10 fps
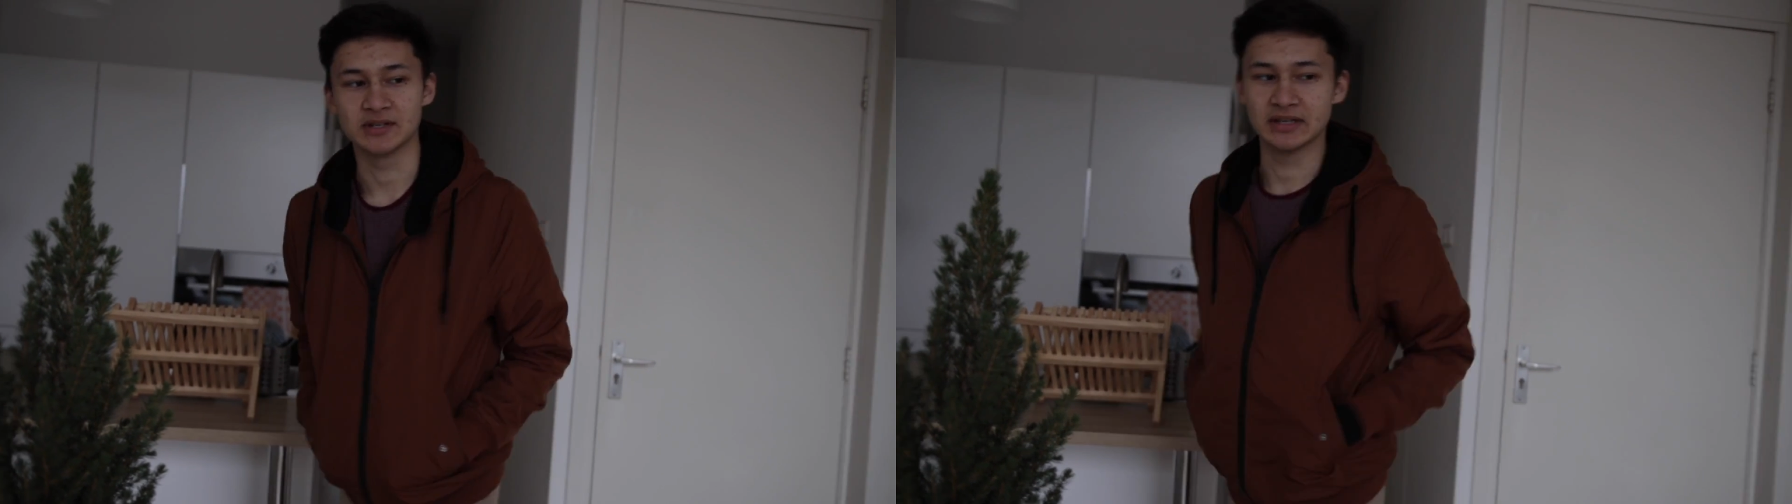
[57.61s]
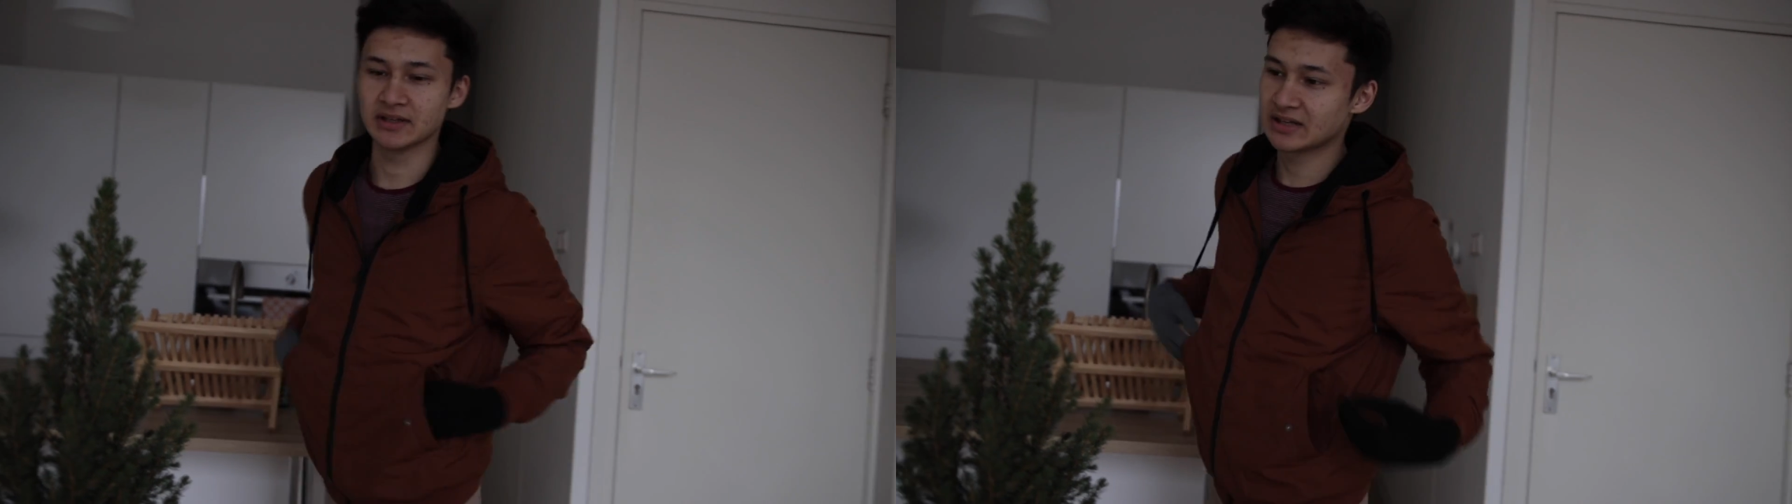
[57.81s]

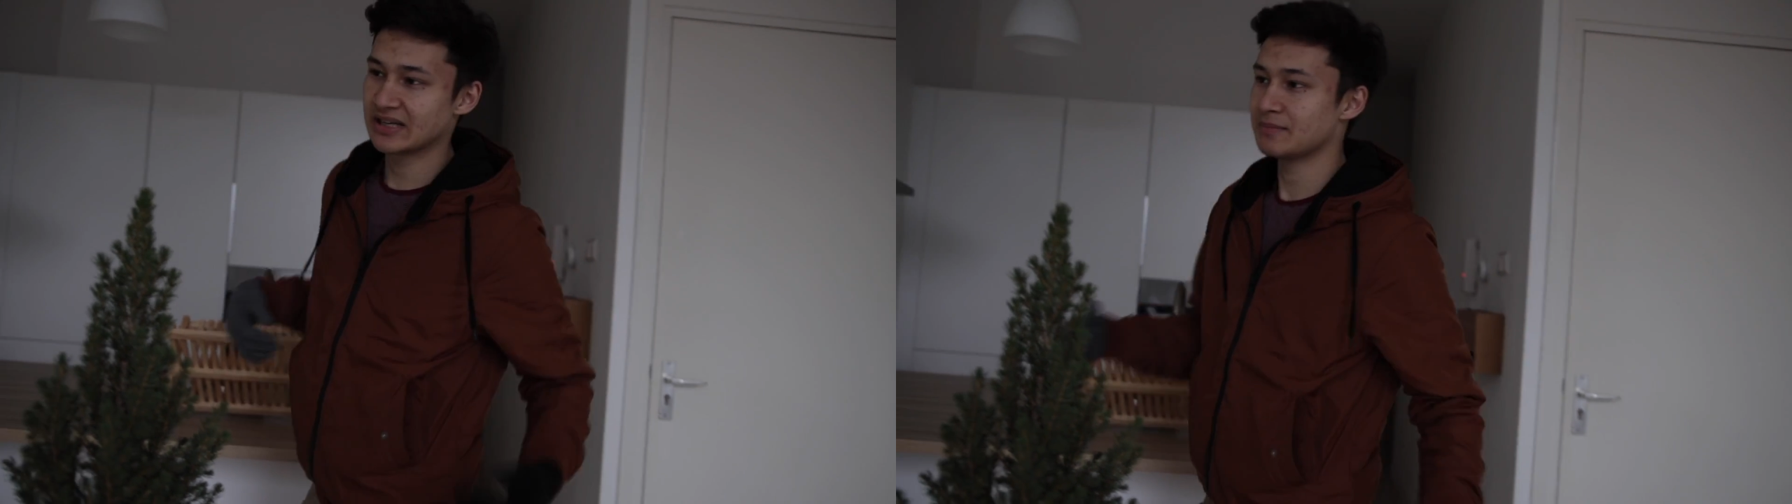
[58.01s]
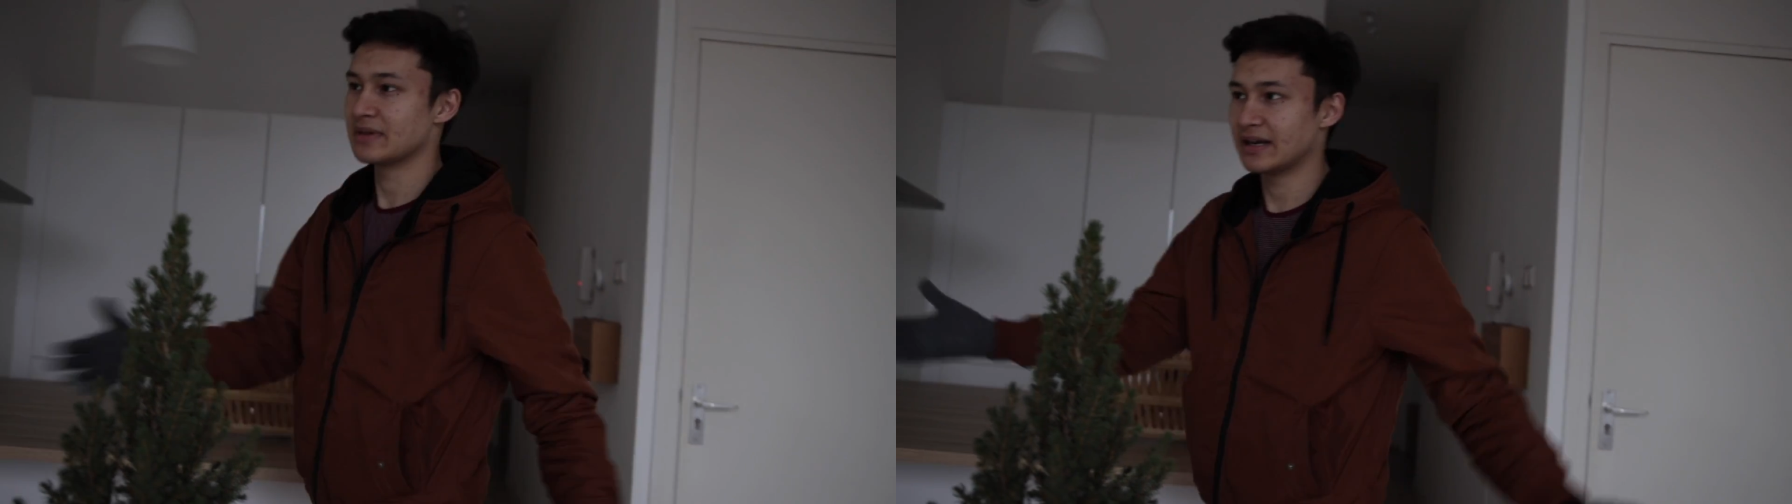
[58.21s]
You can
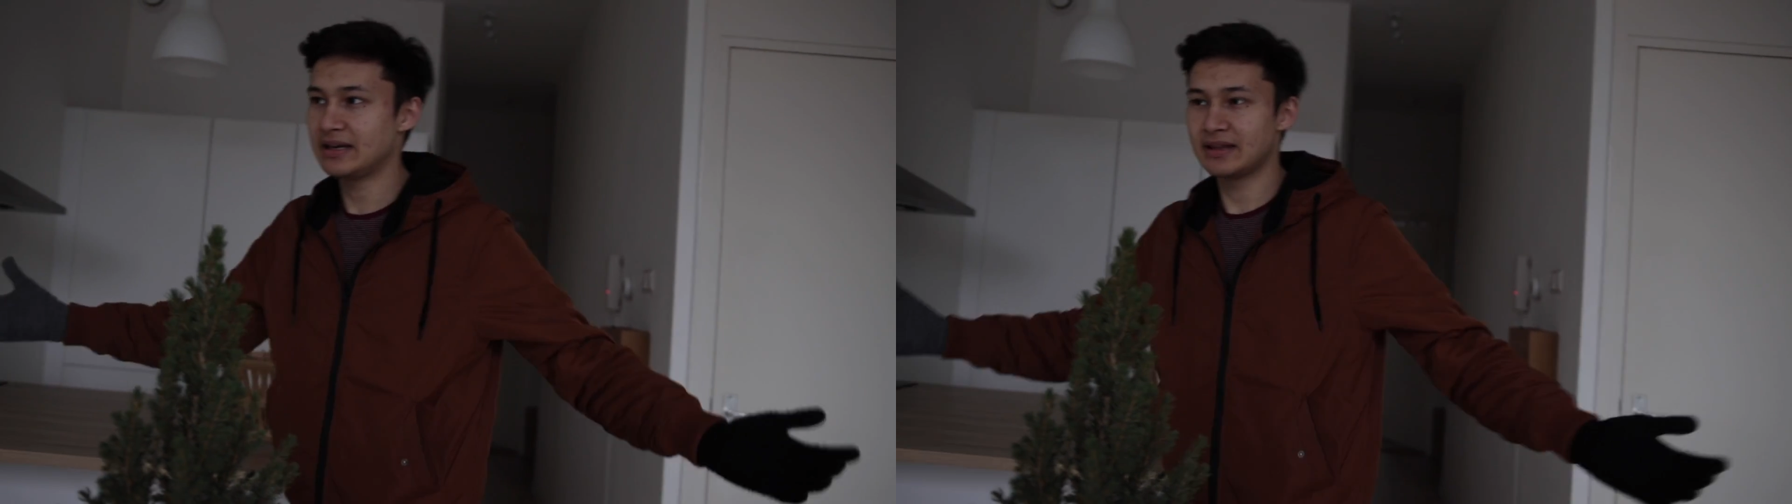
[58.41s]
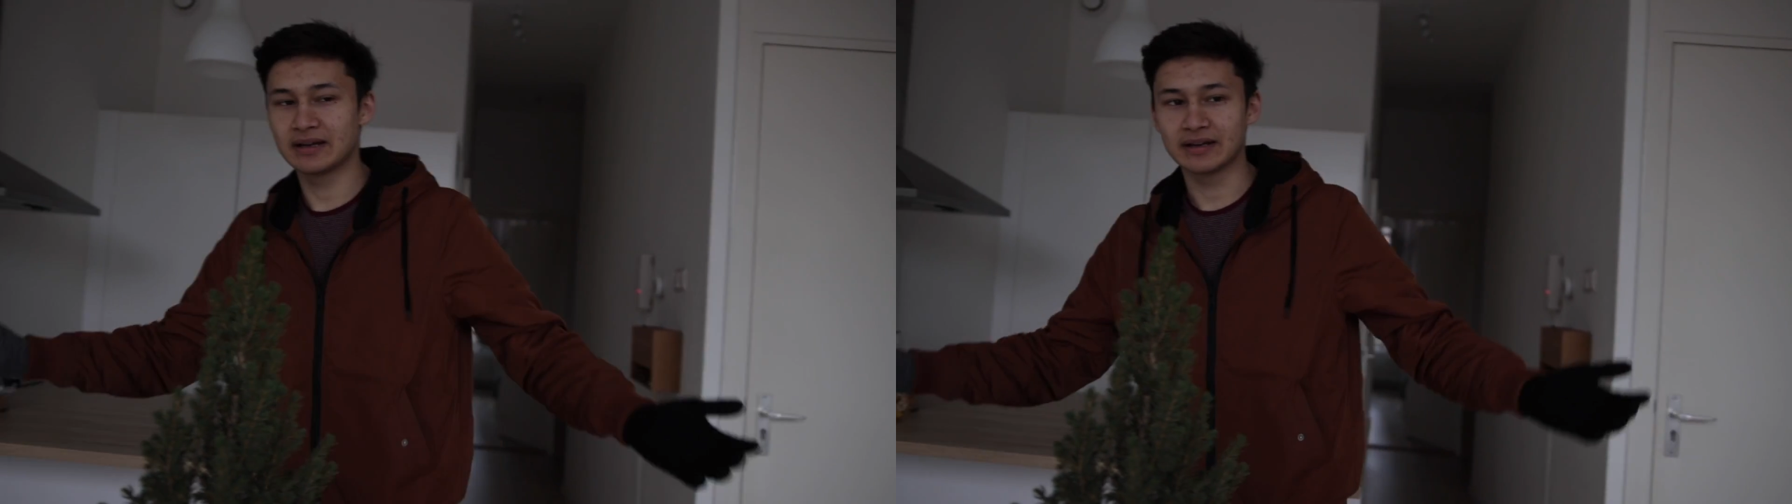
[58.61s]
name
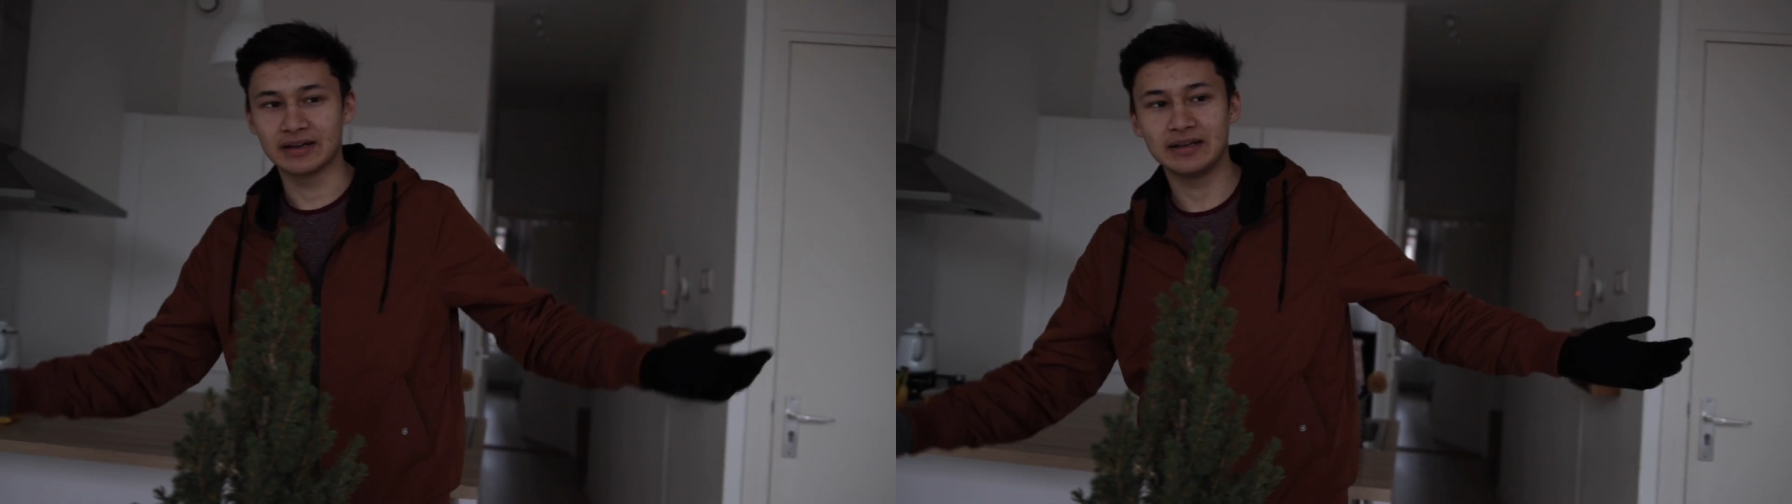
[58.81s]
anything,